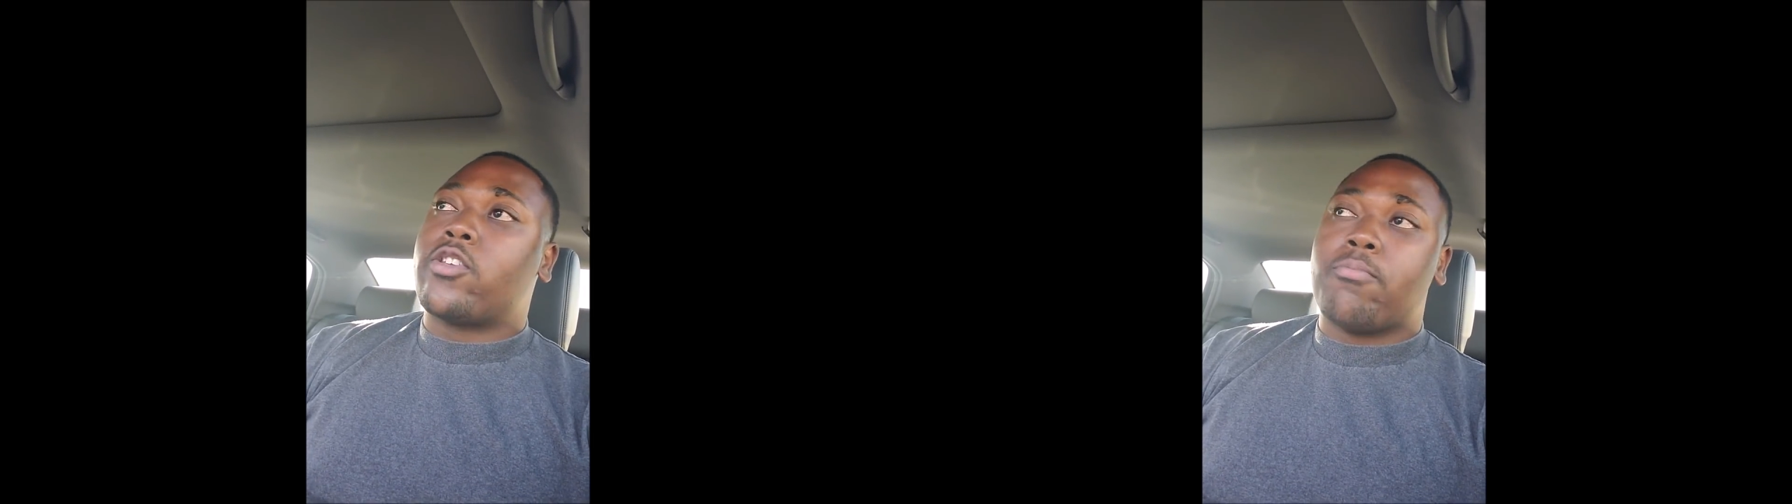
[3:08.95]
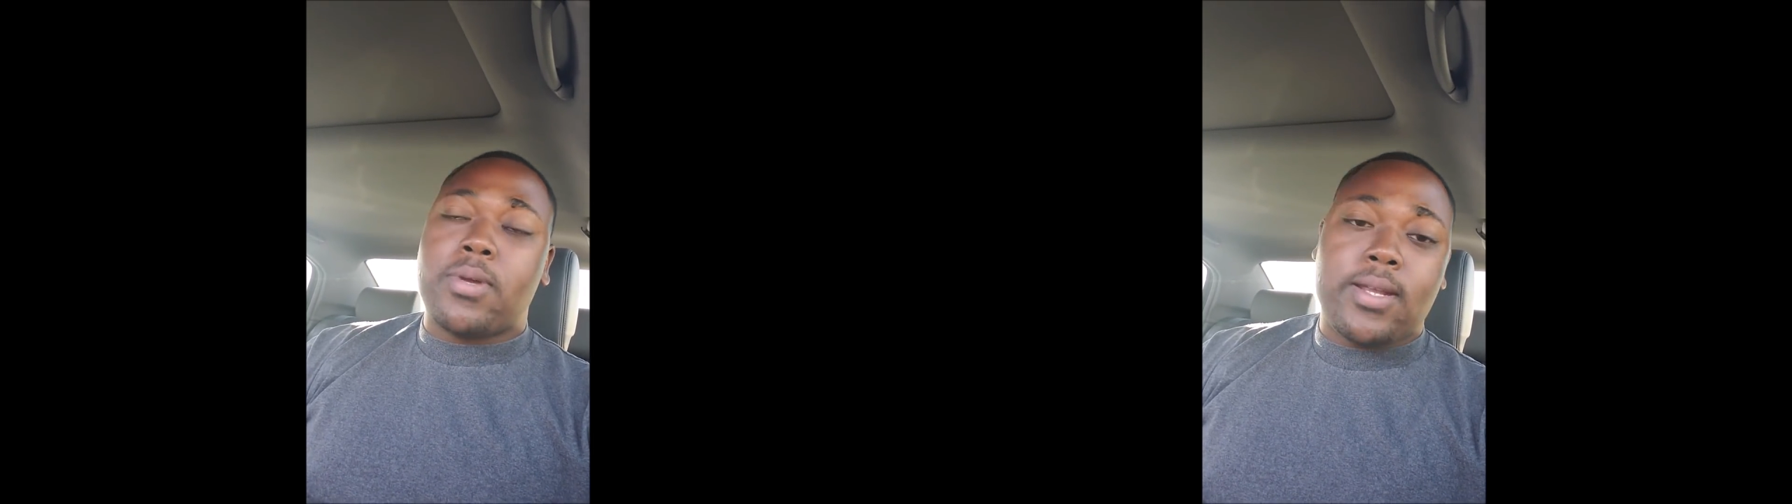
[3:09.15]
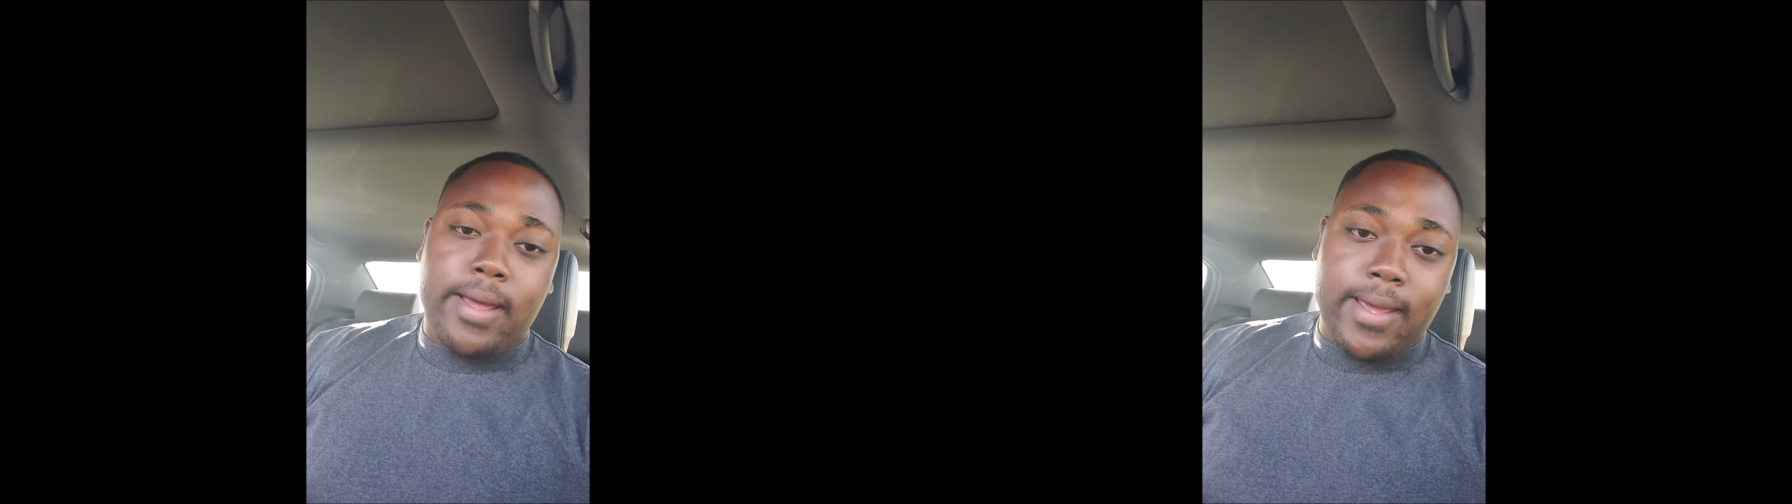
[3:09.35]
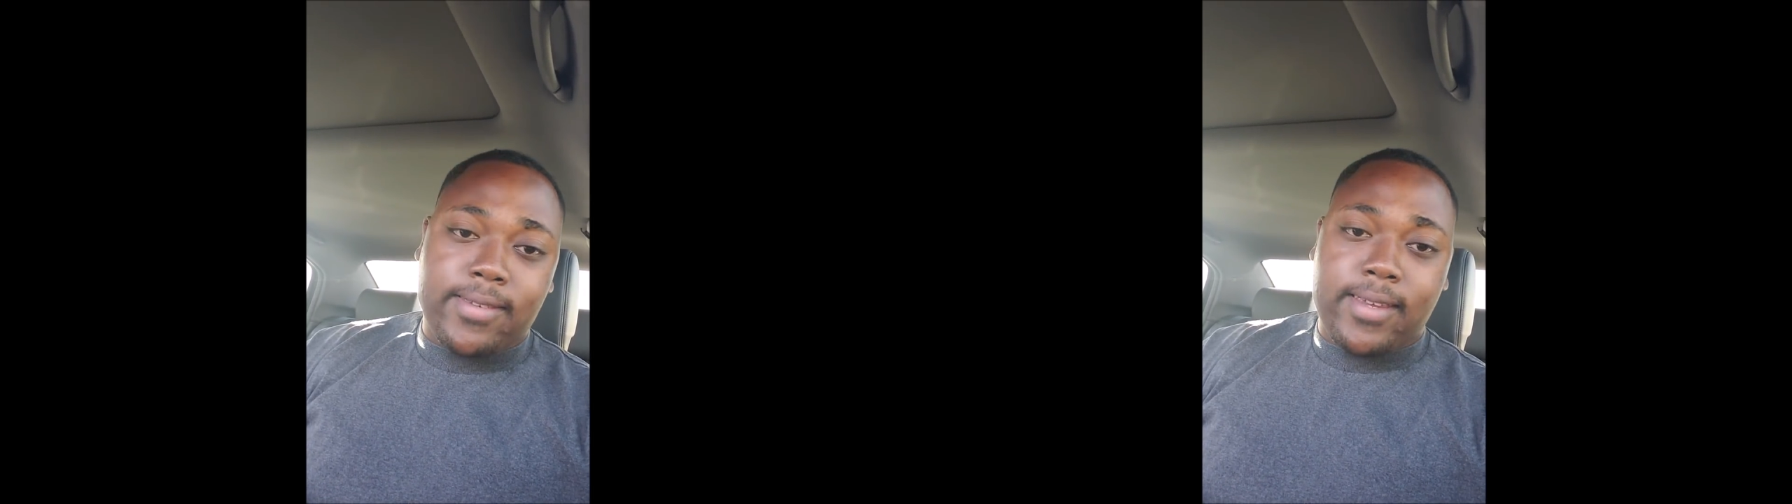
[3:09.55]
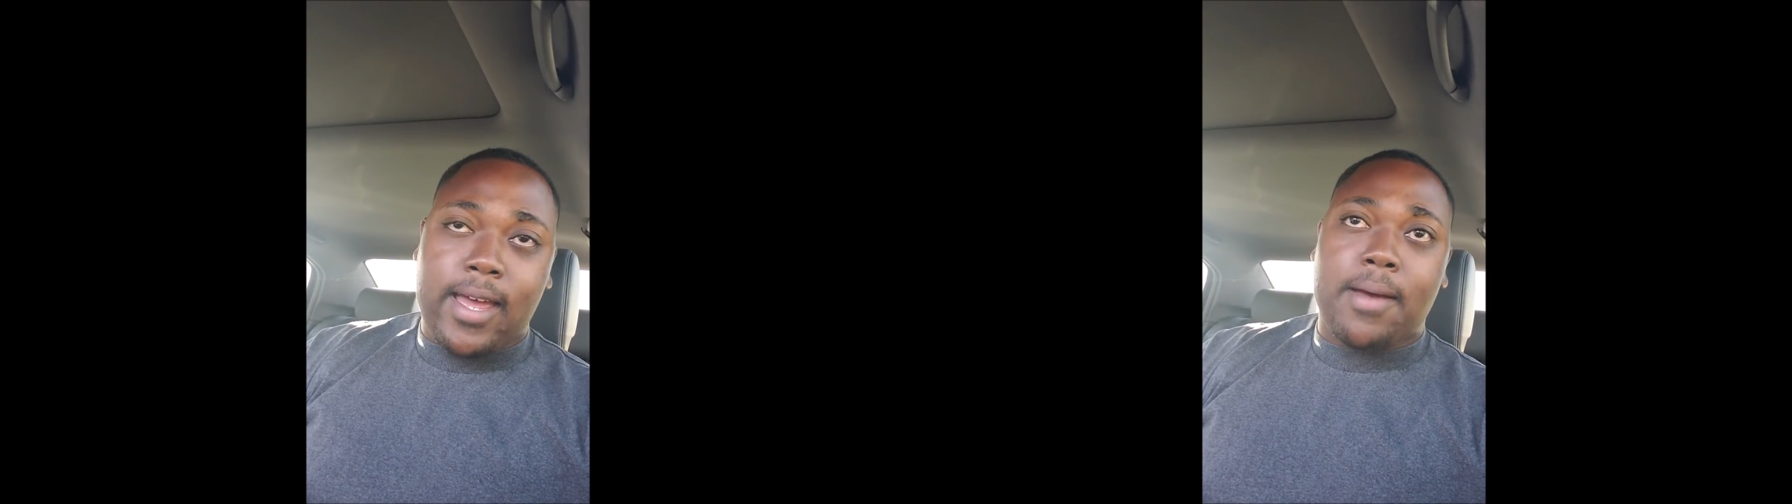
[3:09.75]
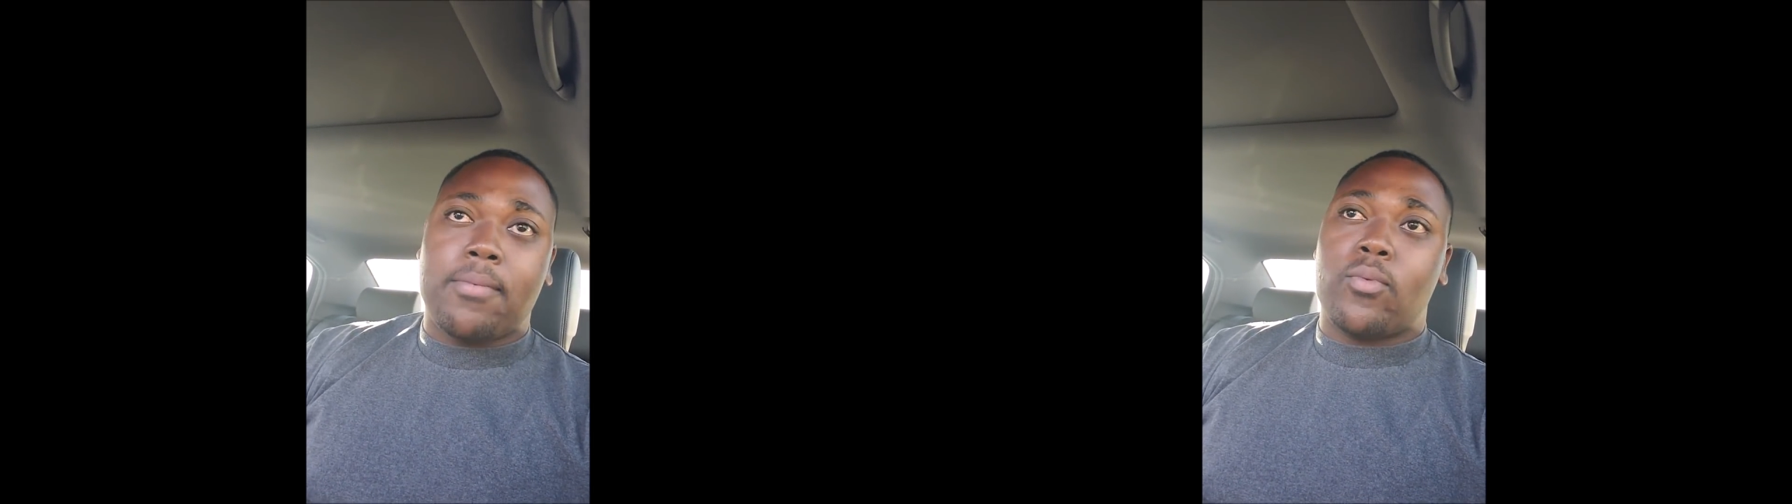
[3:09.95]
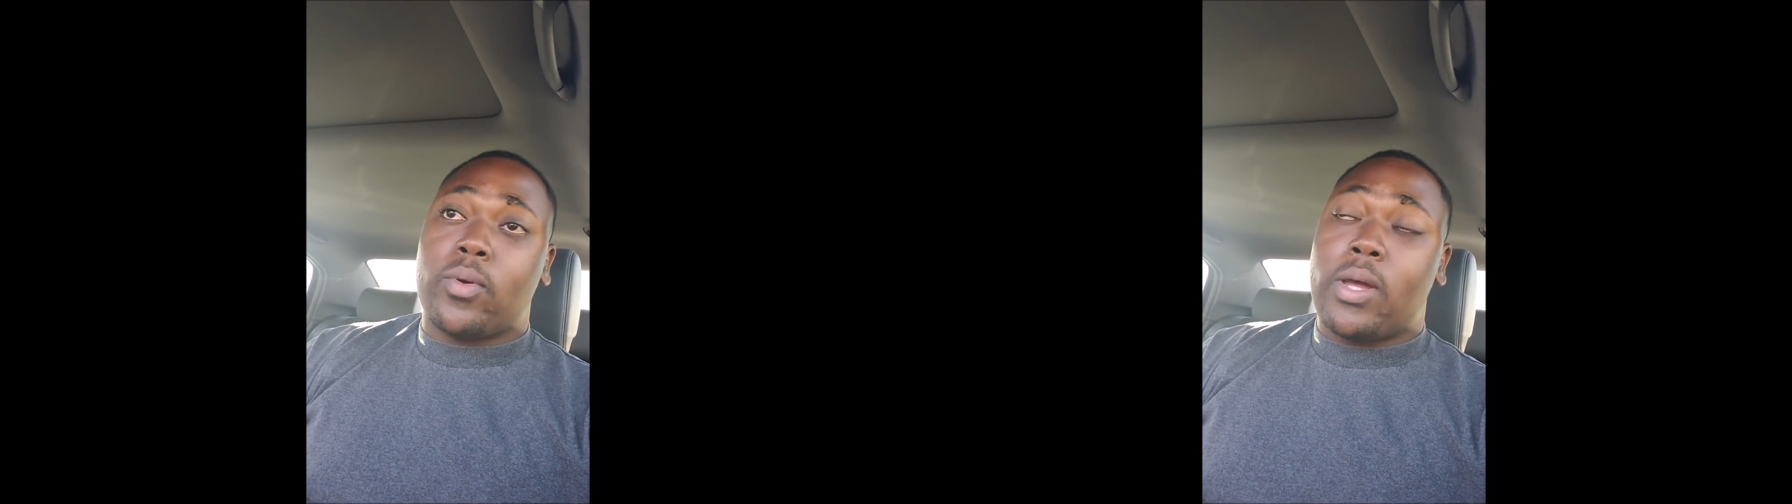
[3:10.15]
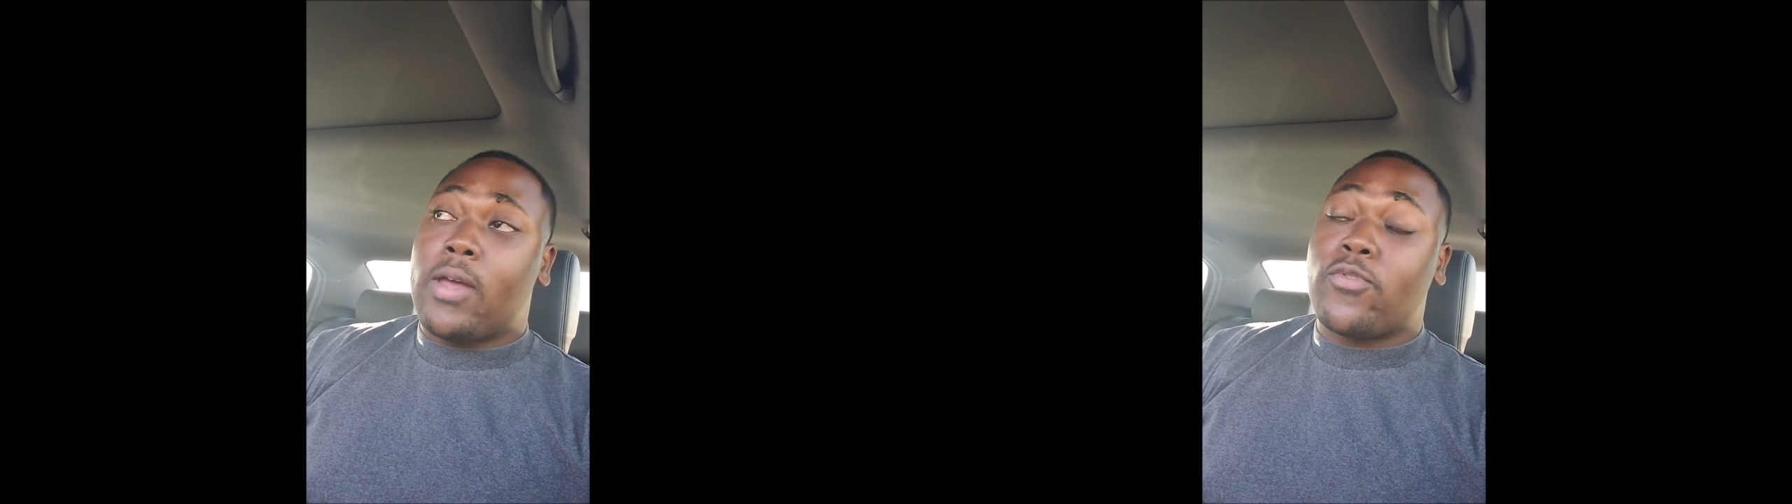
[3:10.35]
to meet ASAP